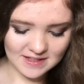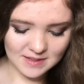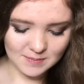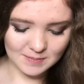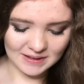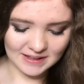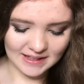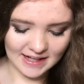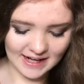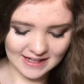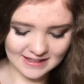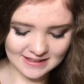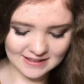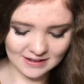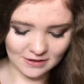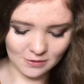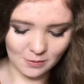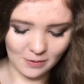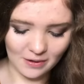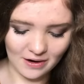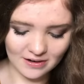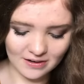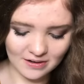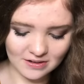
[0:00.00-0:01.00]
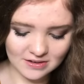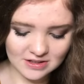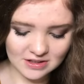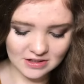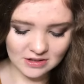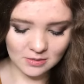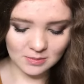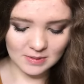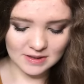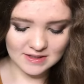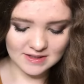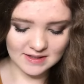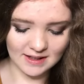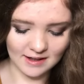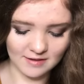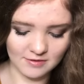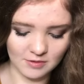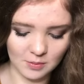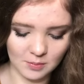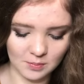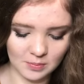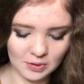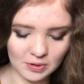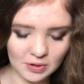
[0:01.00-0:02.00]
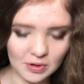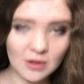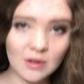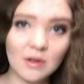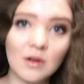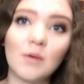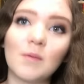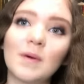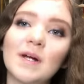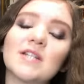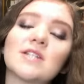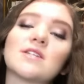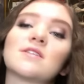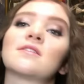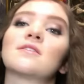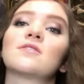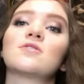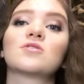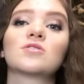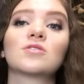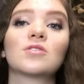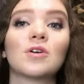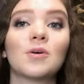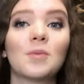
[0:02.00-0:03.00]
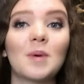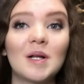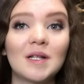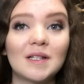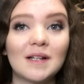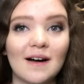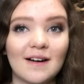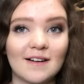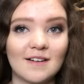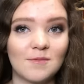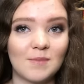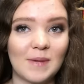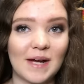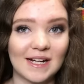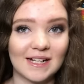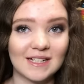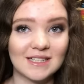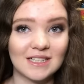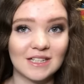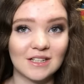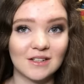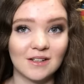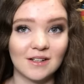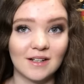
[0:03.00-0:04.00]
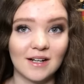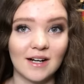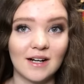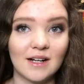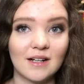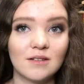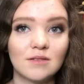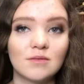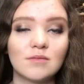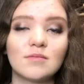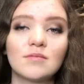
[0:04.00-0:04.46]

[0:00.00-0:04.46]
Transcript: this plastic water tube instead of a bowl, which those grow a lot of bacteria.